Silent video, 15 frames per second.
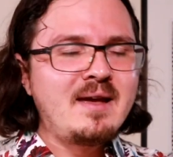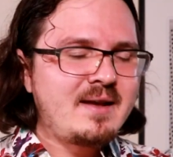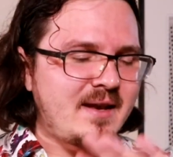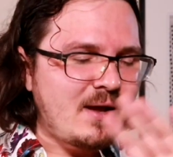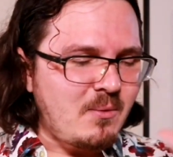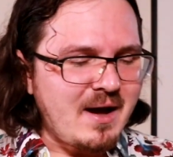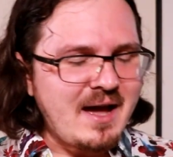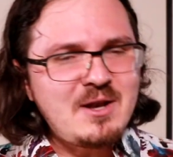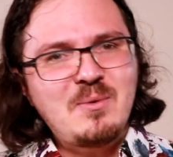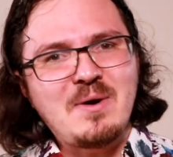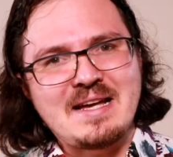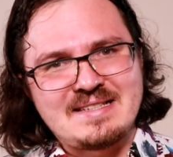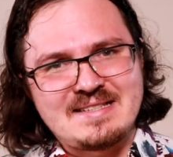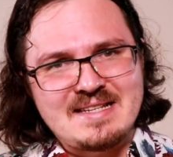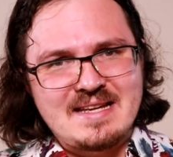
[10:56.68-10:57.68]
Now, why do
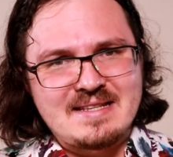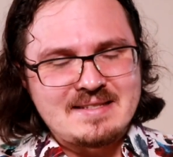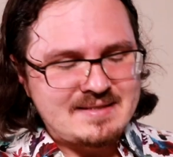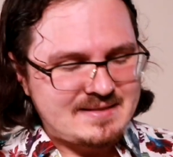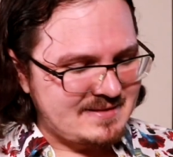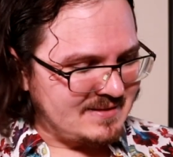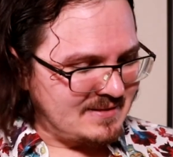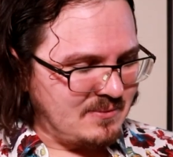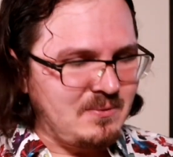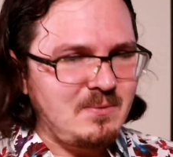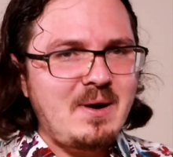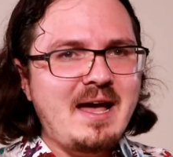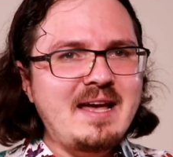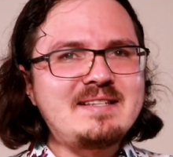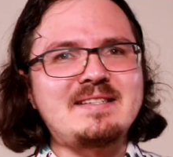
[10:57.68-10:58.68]
I say this?
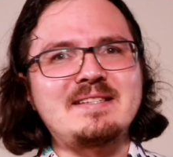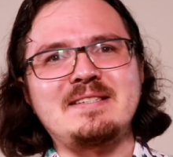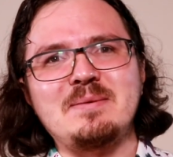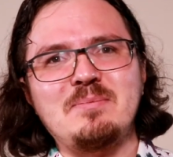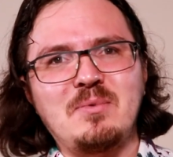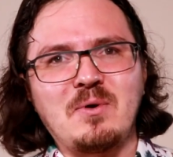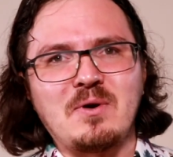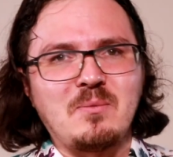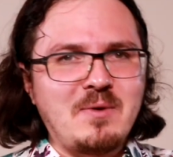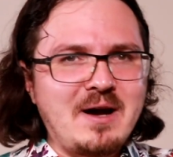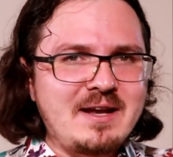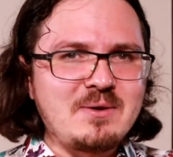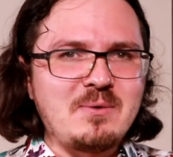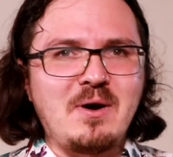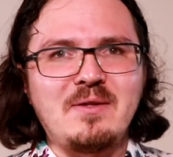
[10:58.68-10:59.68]
Why is this important?
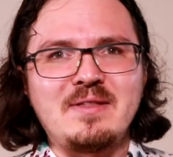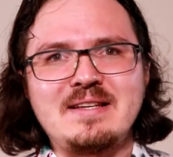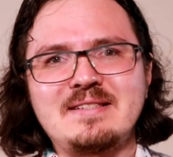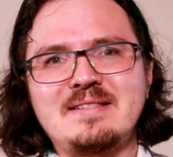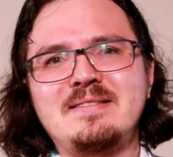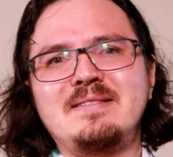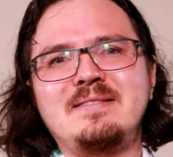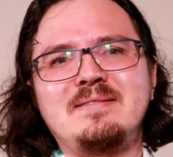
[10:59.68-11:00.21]
Why do all these